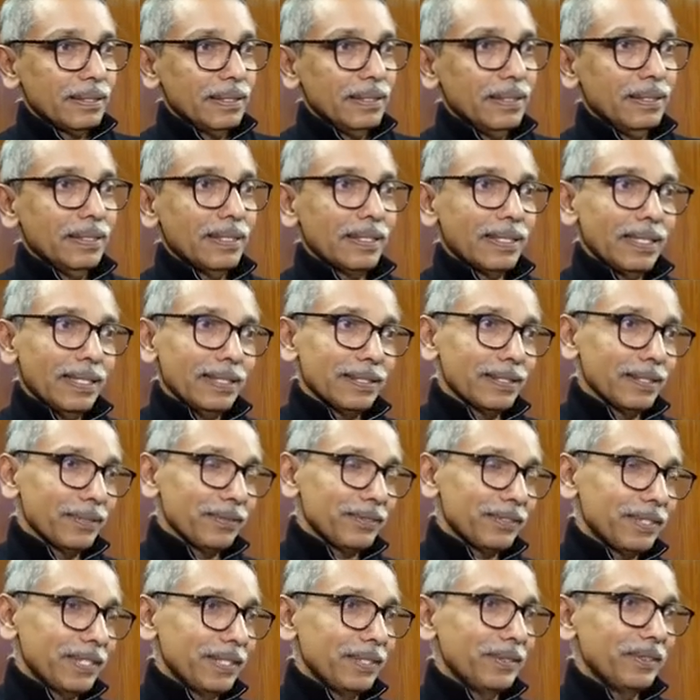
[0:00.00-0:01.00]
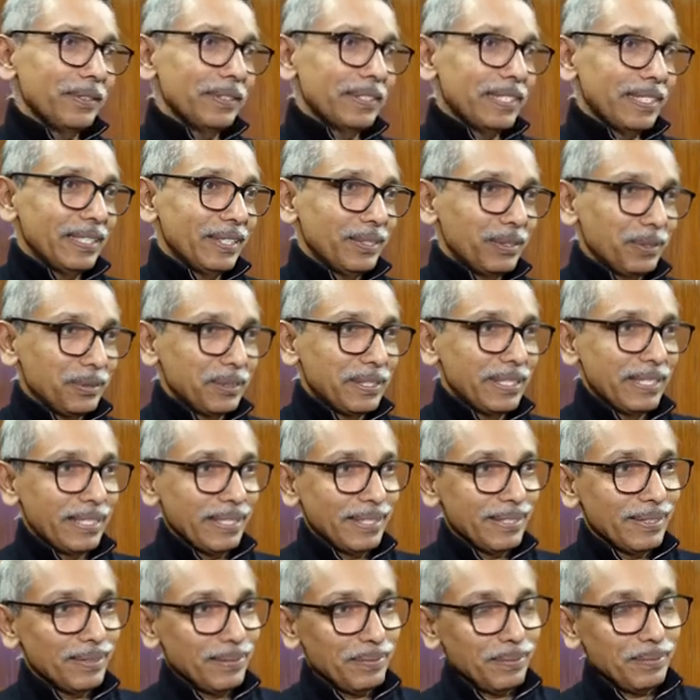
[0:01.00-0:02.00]
See, in the case of CUET
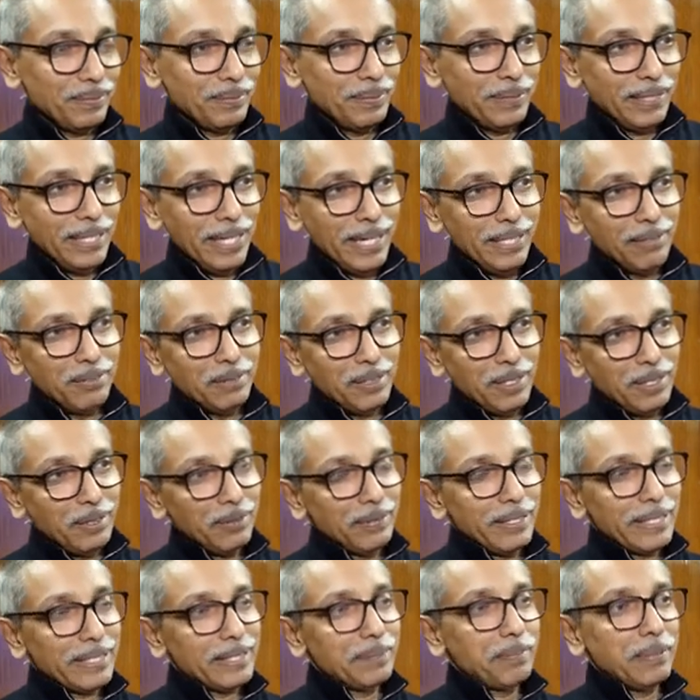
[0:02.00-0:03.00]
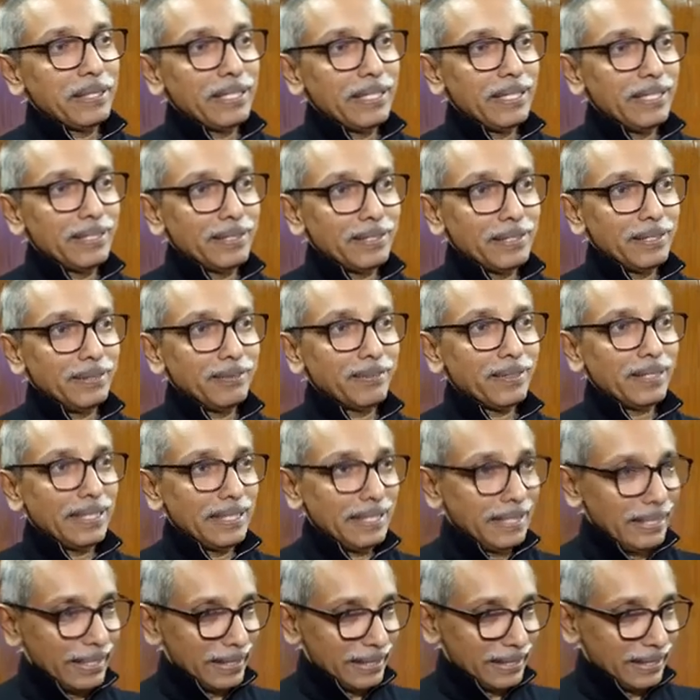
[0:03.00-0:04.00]
UG, we have now experience of
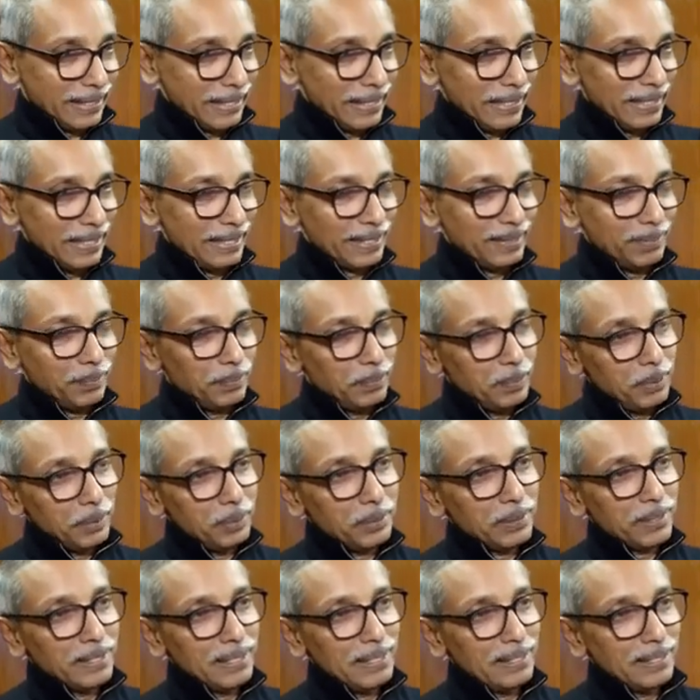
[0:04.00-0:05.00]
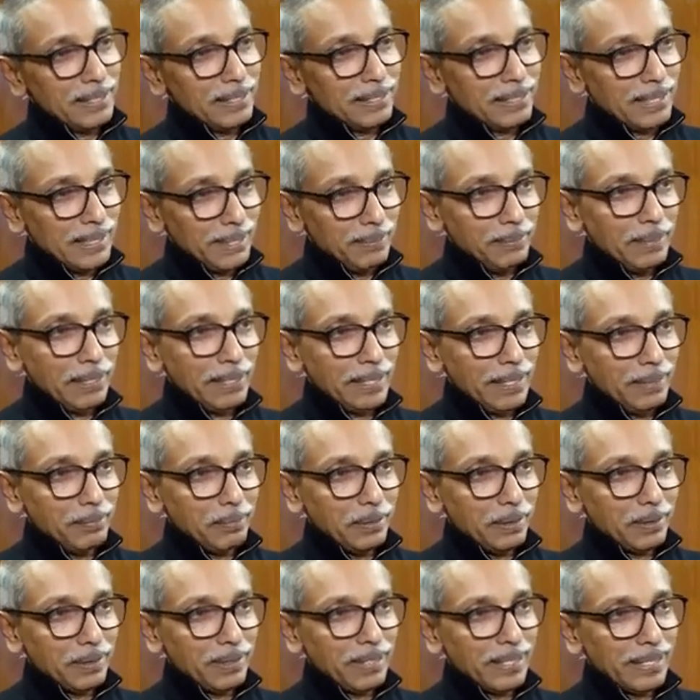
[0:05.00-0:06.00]
conducting it both in the CBT
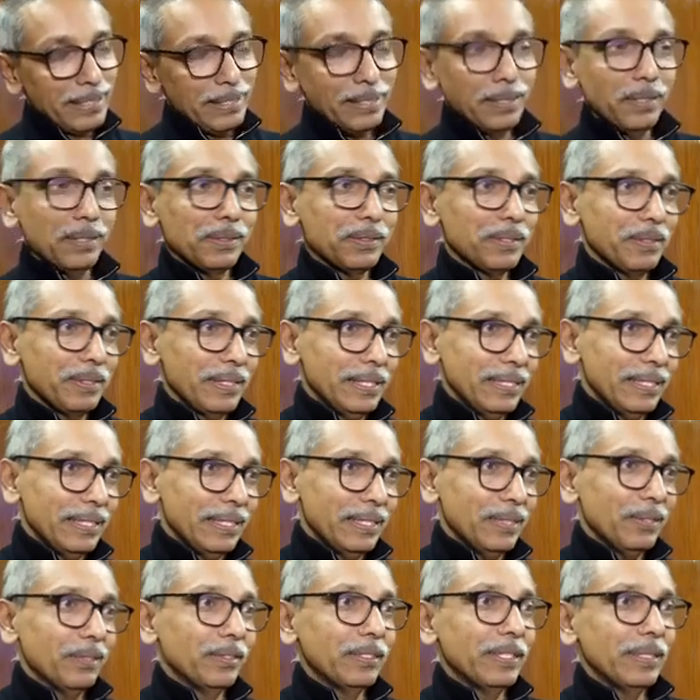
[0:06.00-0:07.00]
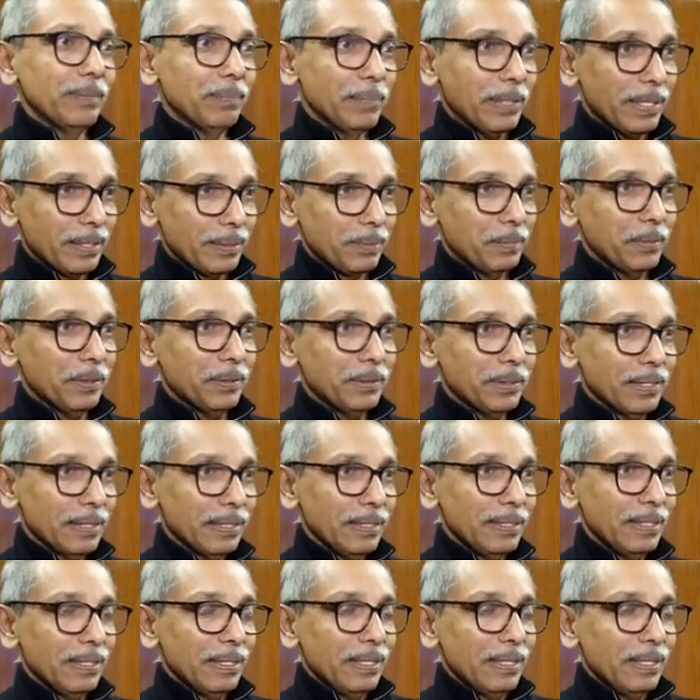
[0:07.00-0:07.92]
mode and also in the OMR mode.